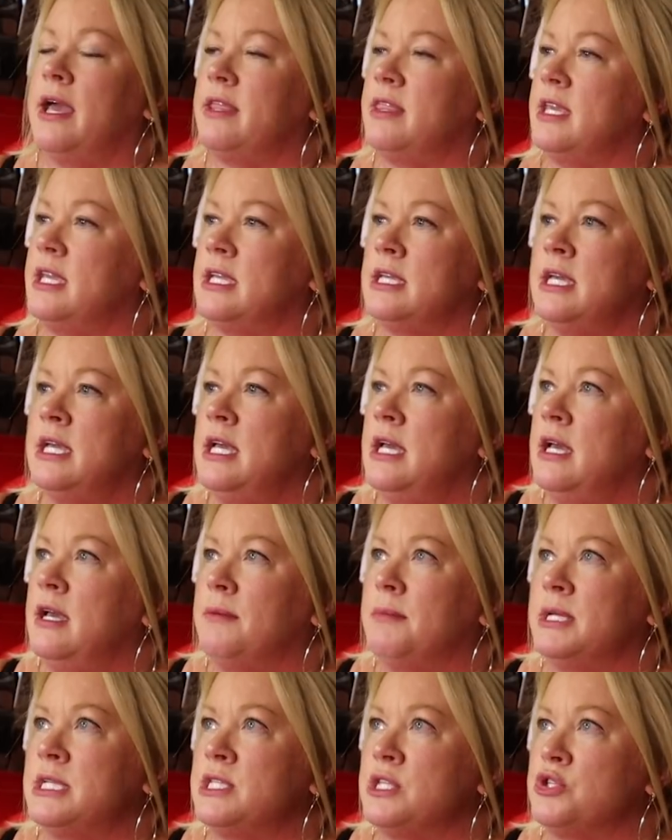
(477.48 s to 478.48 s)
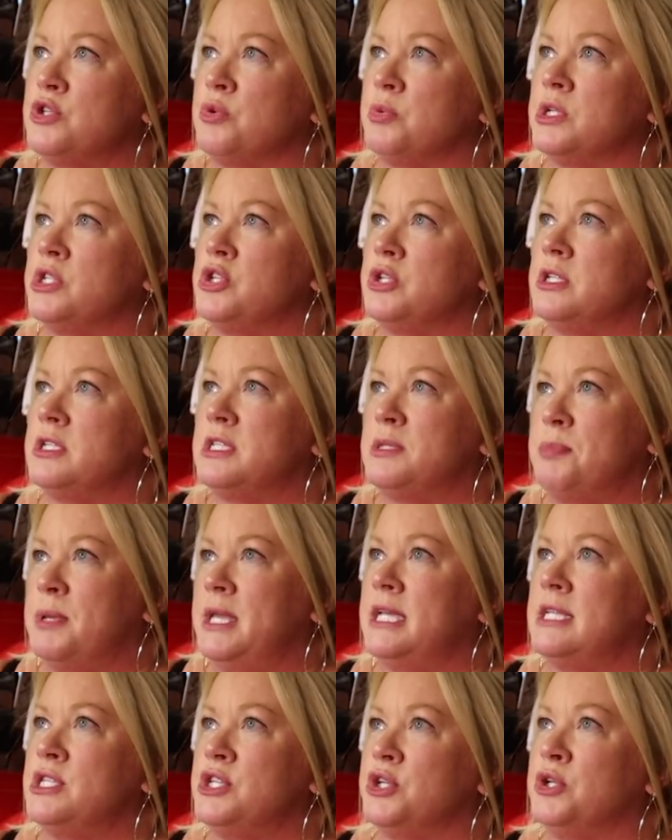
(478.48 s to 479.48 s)
I think my sister would
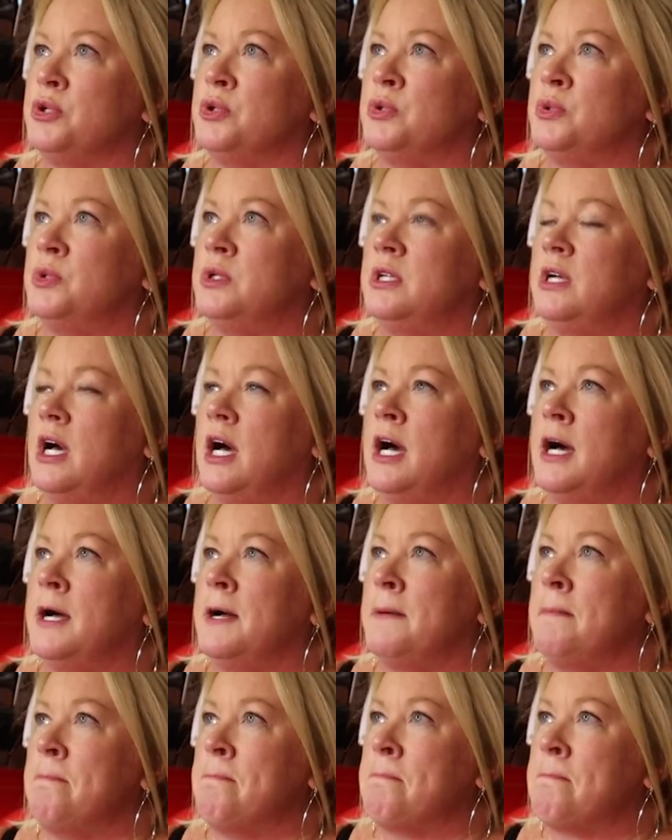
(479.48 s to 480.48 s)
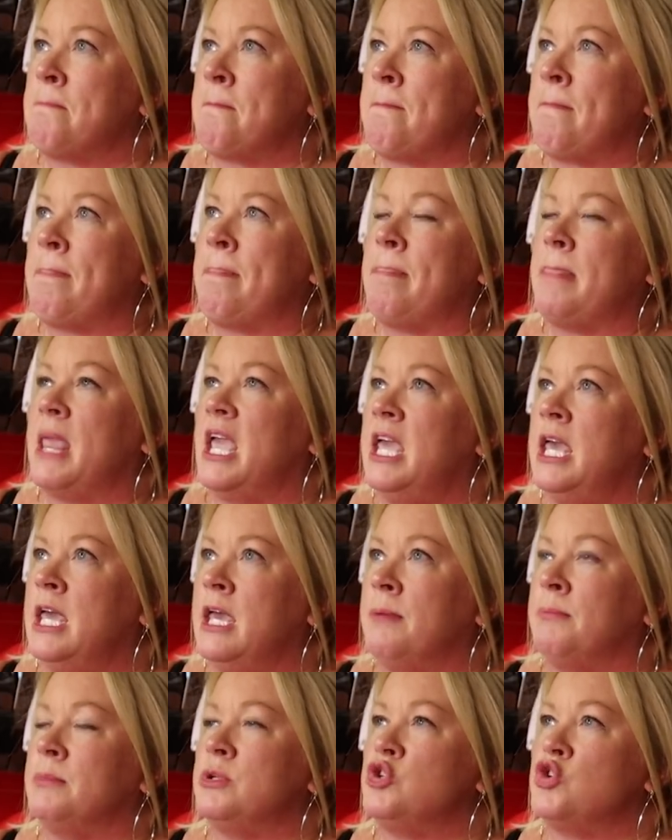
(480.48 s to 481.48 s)
speak to
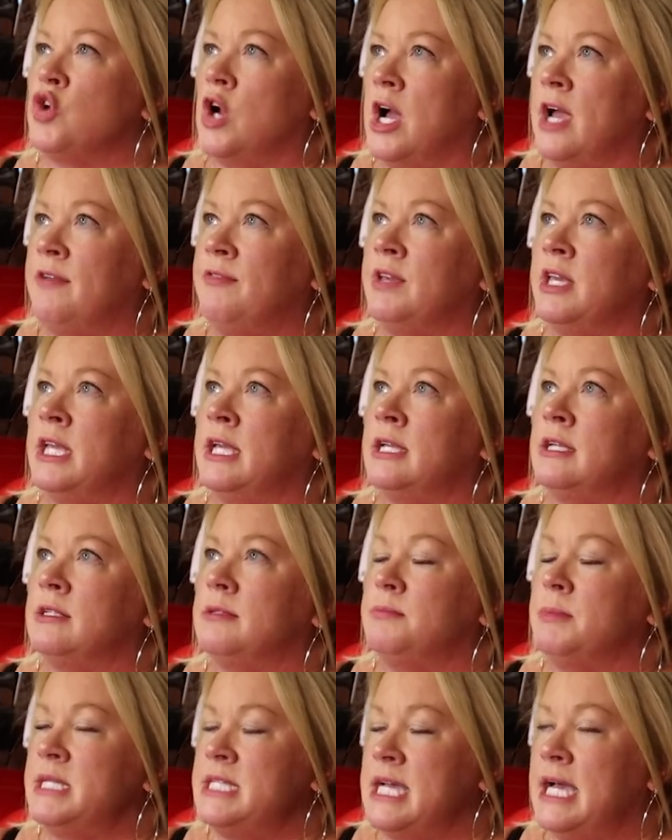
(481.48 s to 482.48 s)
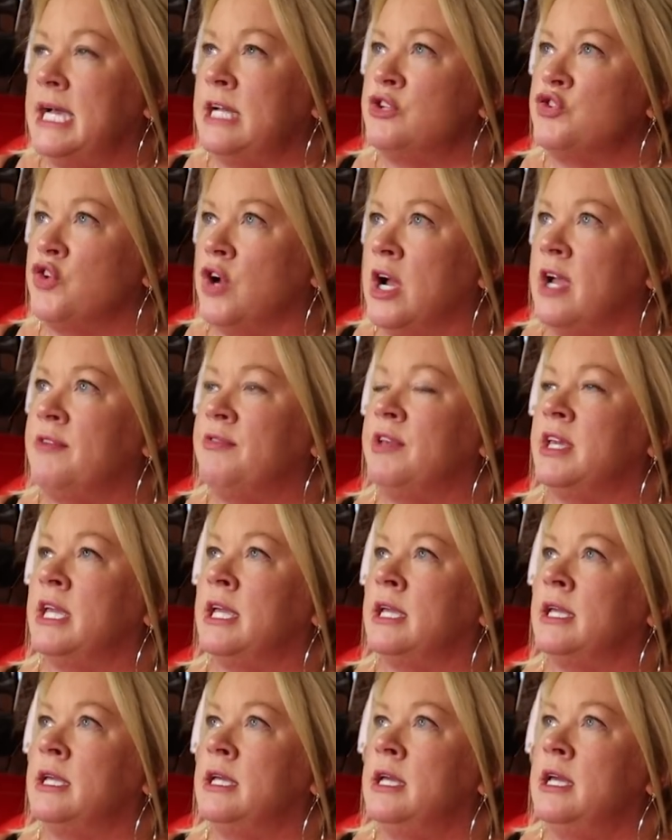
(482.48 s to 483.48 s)
him driving, my dad
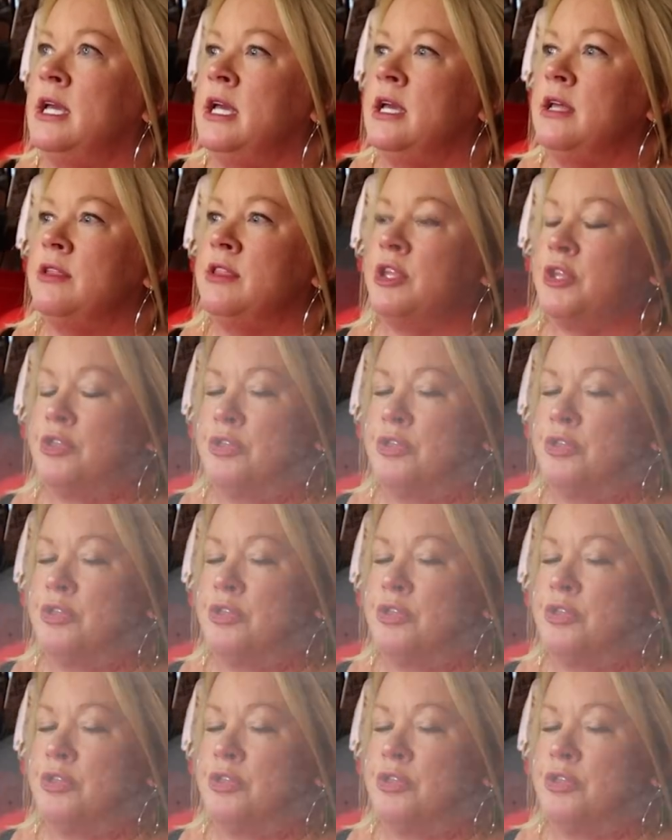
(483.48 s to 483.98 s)
driving the